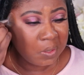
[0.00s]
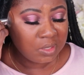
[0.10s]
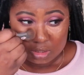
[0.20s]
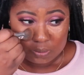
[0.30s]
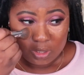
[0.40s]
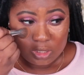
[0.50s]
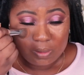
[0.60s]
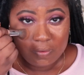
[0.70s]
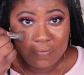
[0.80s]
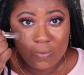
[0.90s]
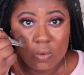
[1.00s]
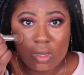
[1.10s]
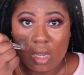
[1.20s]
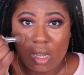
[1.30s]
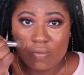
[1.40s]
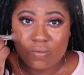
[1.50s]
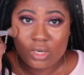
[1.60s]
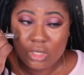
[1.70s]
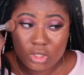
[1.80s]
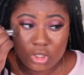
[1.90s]
Supposed to be full
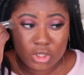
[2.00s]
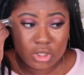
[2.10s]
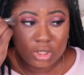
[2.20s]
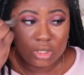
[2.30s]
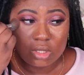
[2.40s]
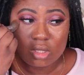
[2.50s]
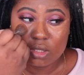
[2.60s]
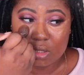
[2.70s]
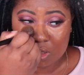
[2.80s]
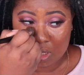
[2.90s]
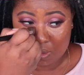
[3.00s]
coverage, this